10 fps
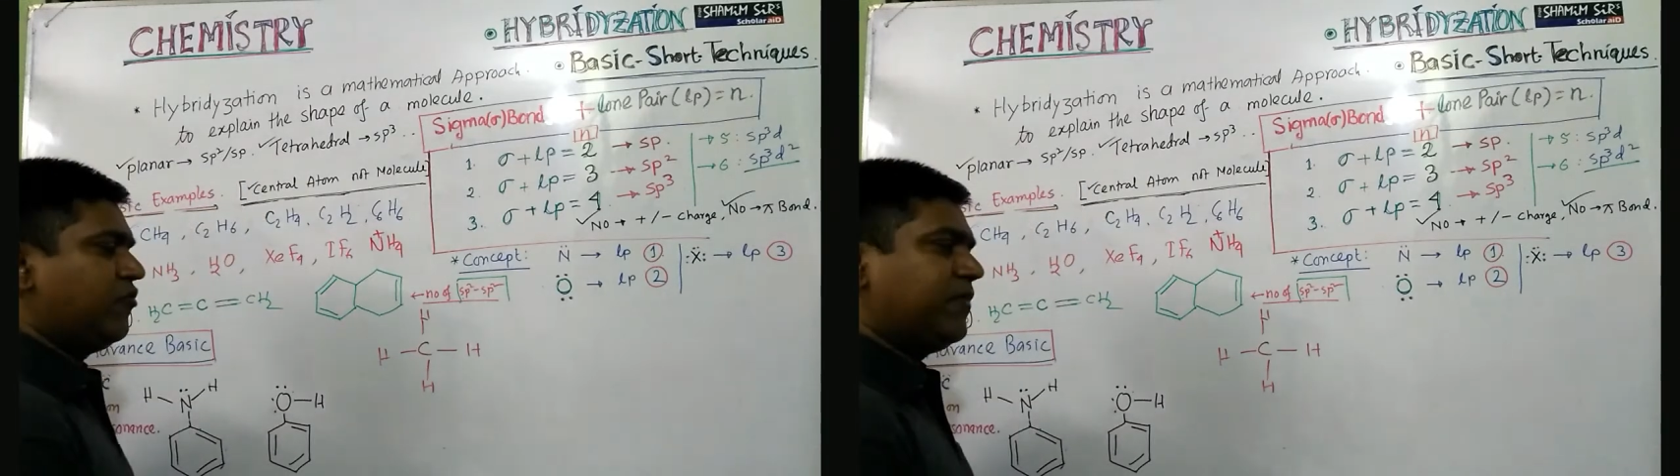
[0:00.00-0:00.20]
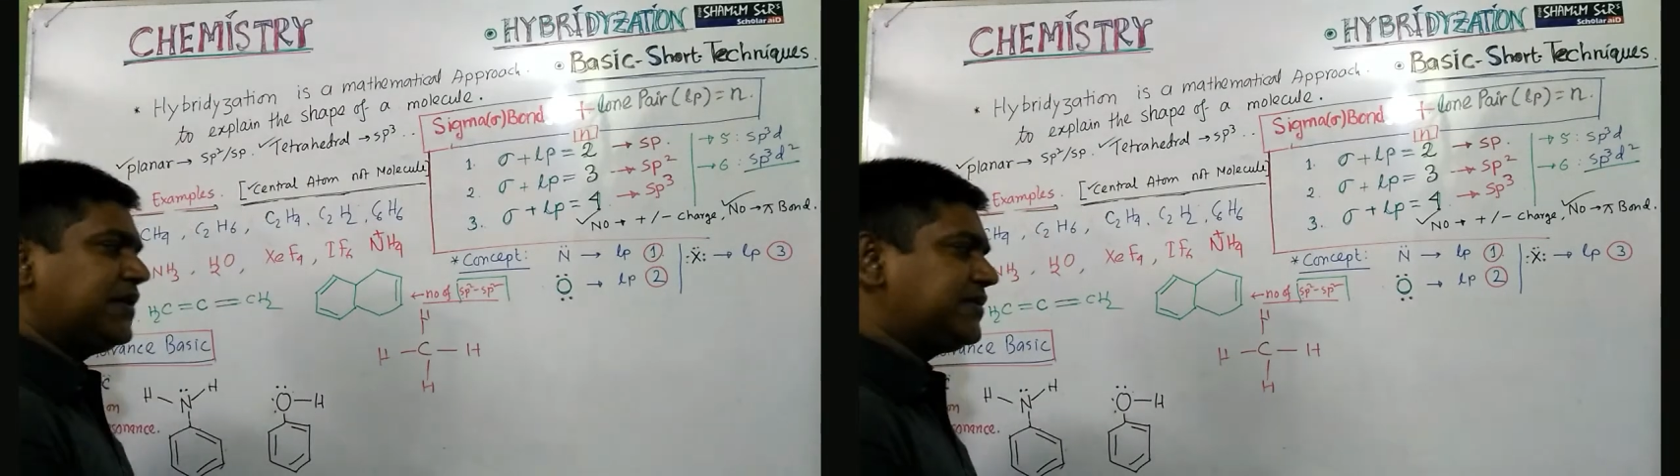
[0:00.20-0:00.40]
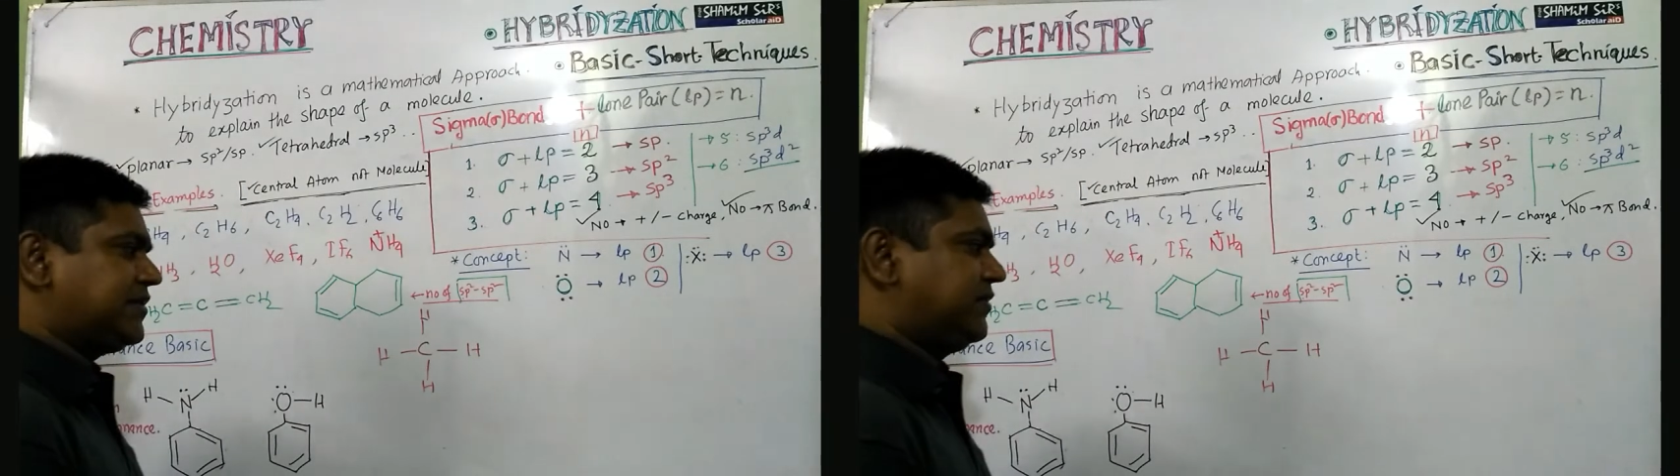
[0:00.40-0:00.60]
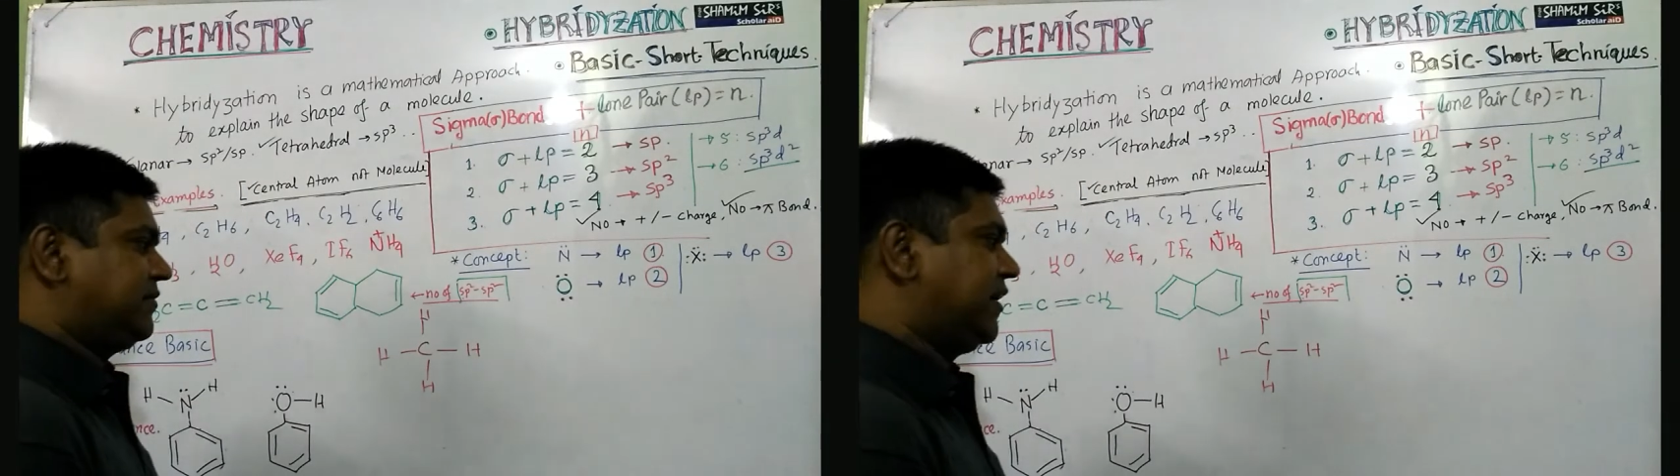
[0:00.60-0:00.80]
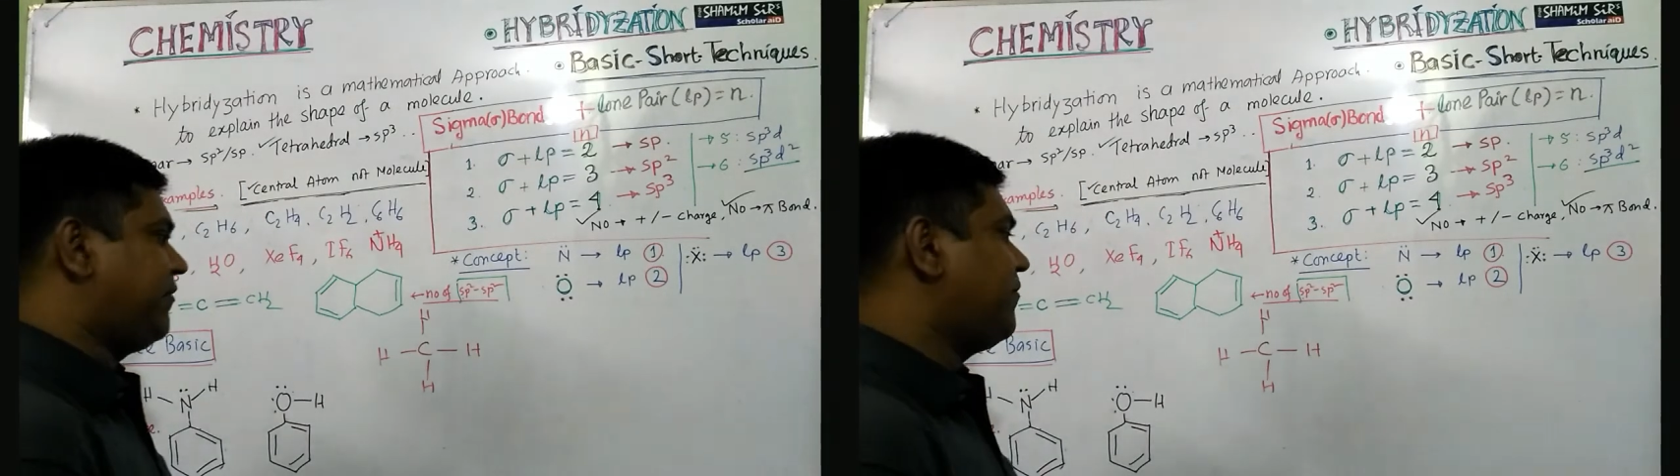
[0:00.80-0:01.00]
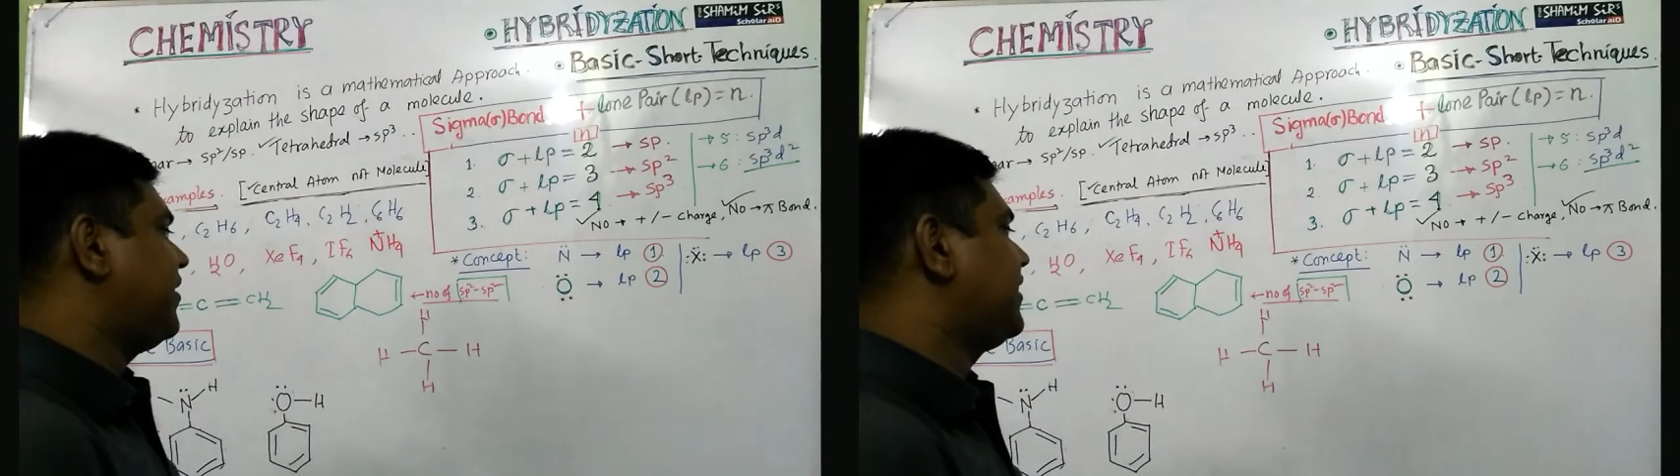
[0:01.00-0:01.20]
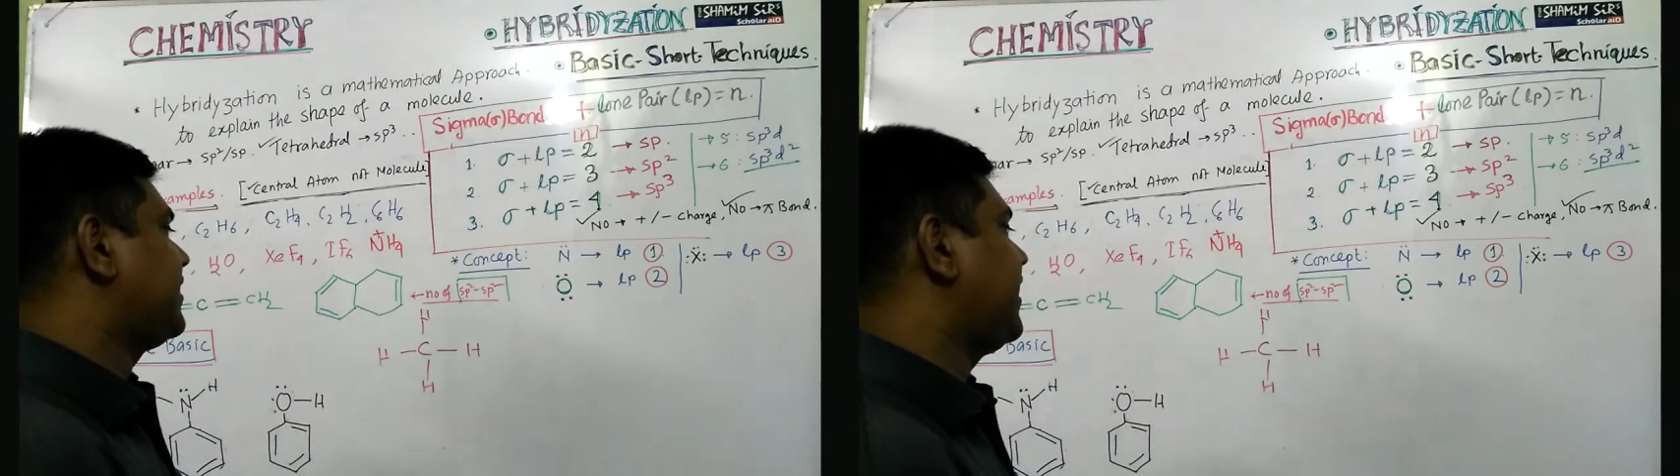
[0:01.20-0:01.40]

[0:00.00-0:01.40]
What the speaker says: we must remember